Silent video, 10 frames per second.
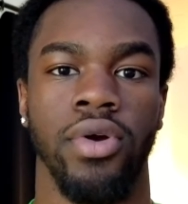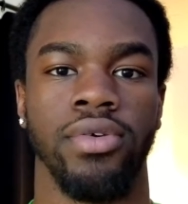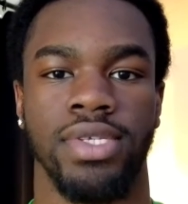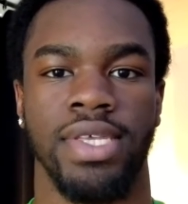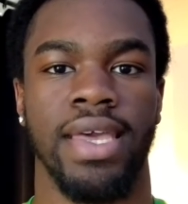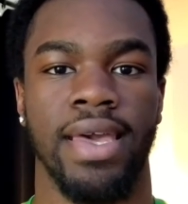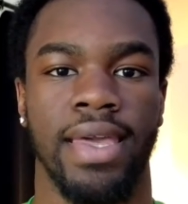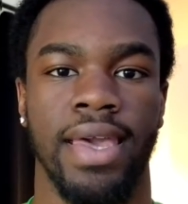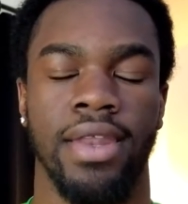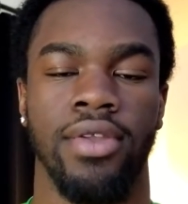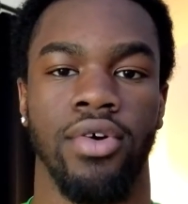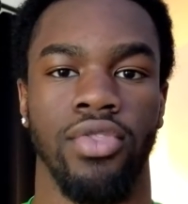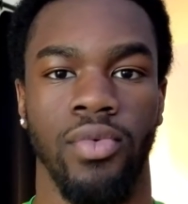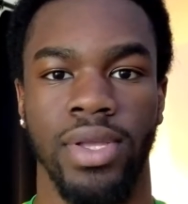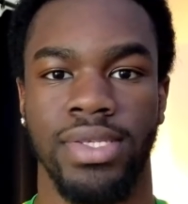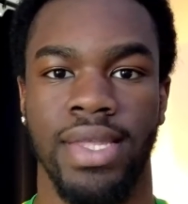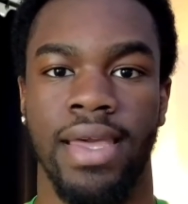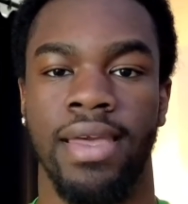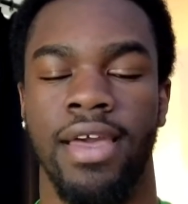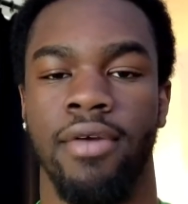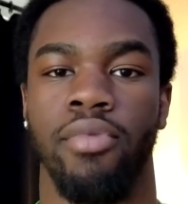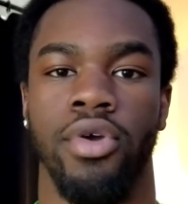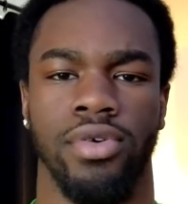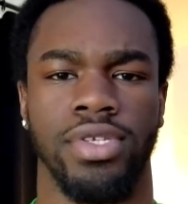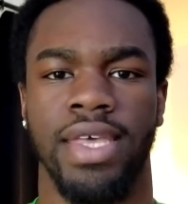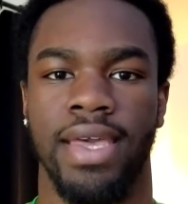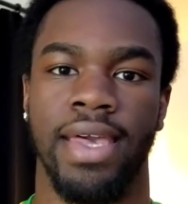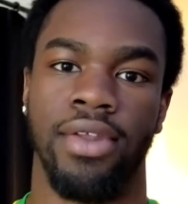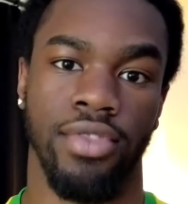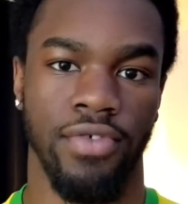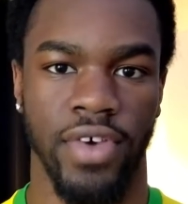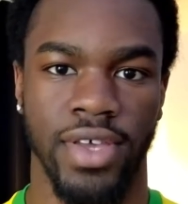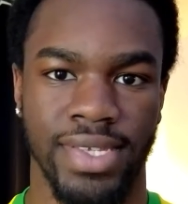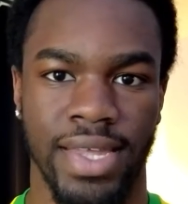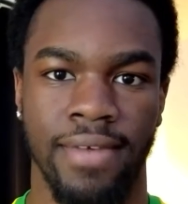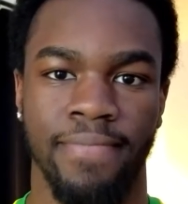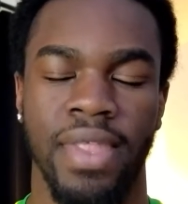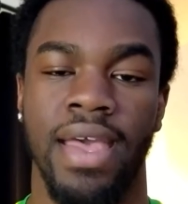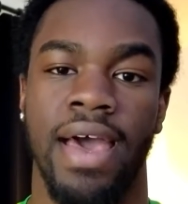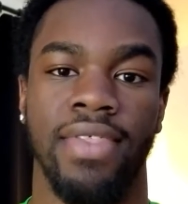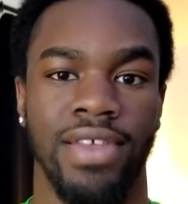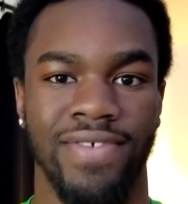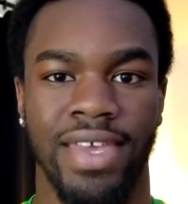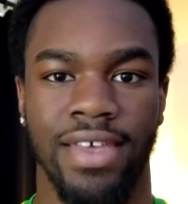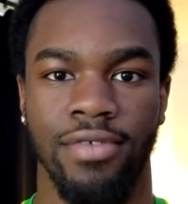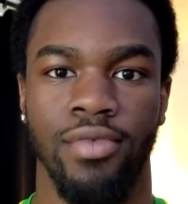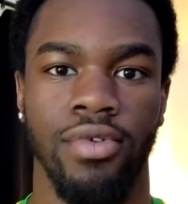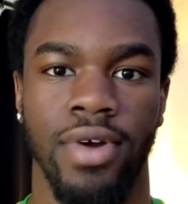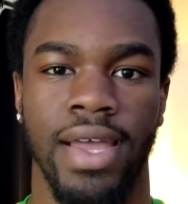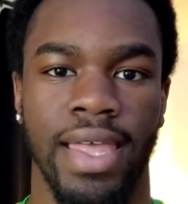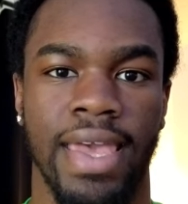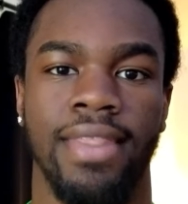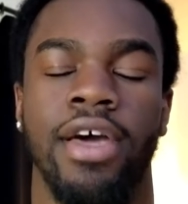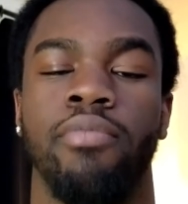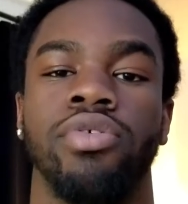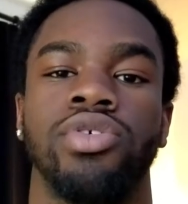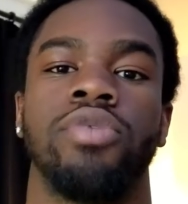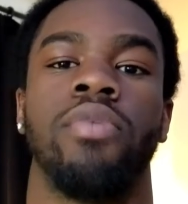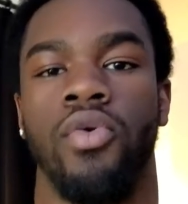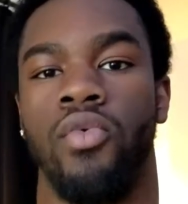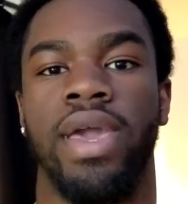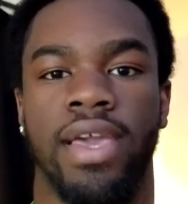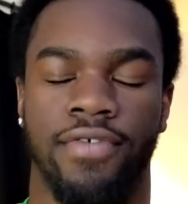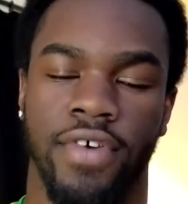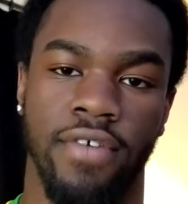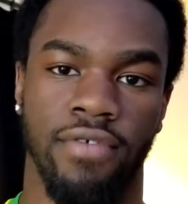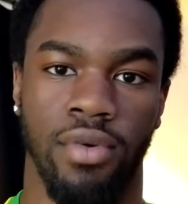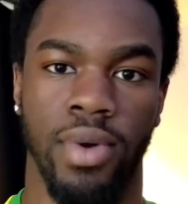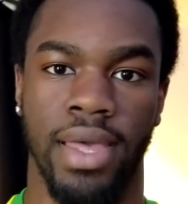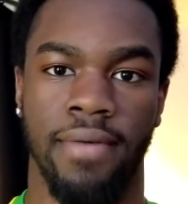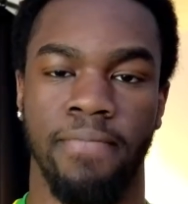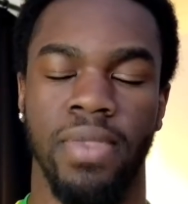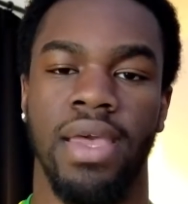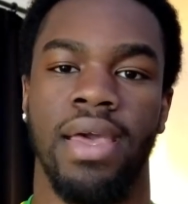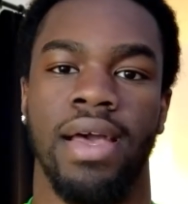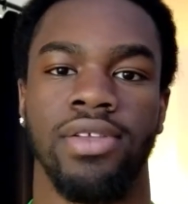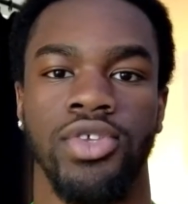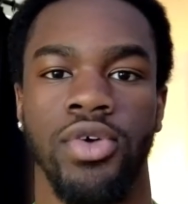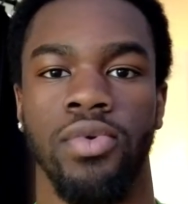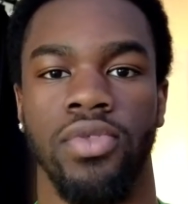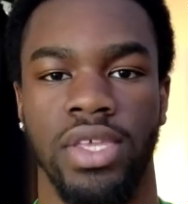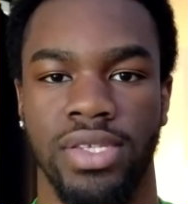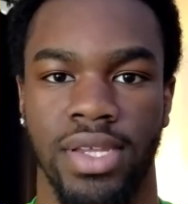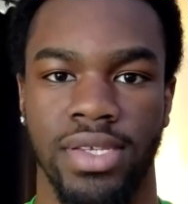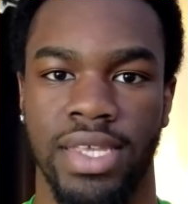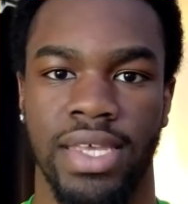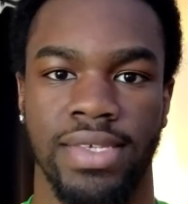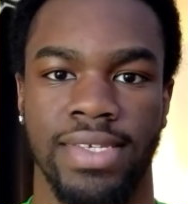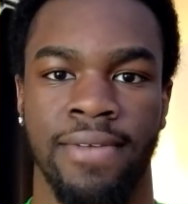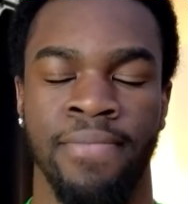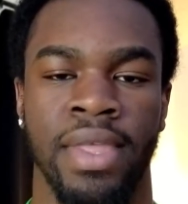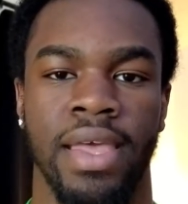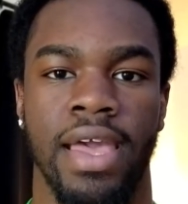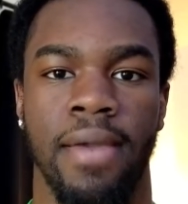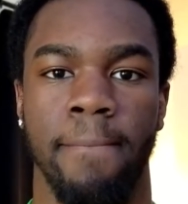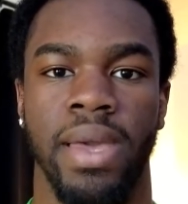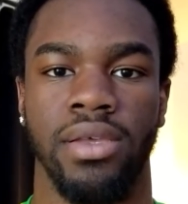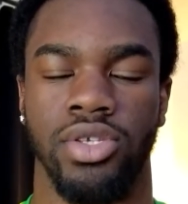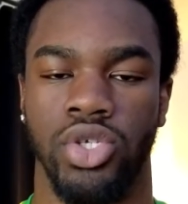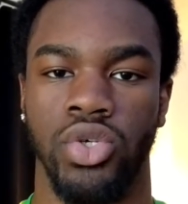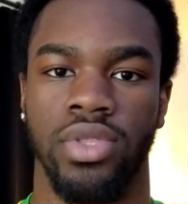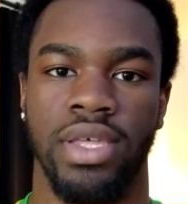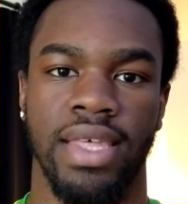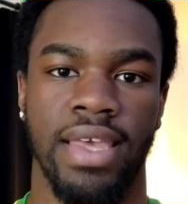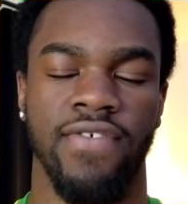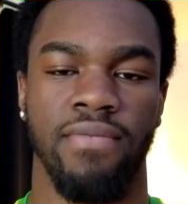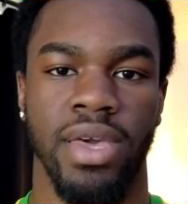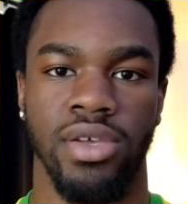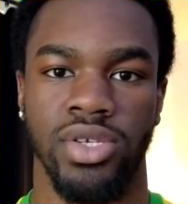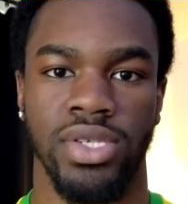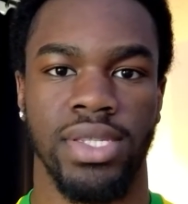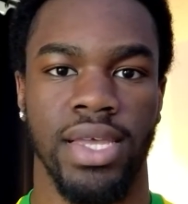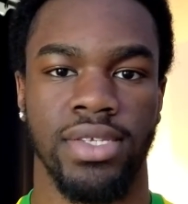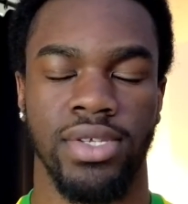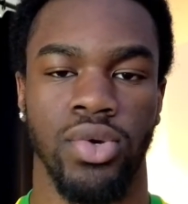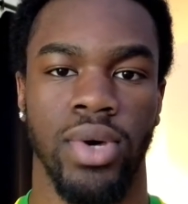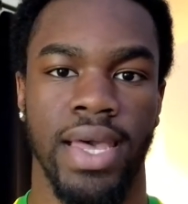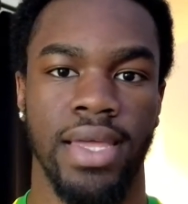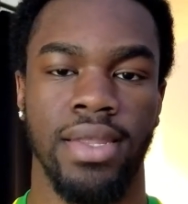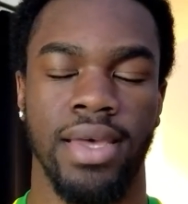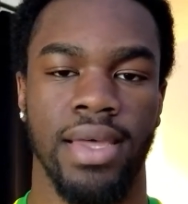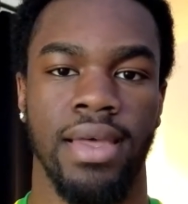won't see it again on the Wednesday, but you'll see it again on the Thursday. And then if you get them all right again, they'll push them a week further away. And so what this does is it makes sure that the information stays in your head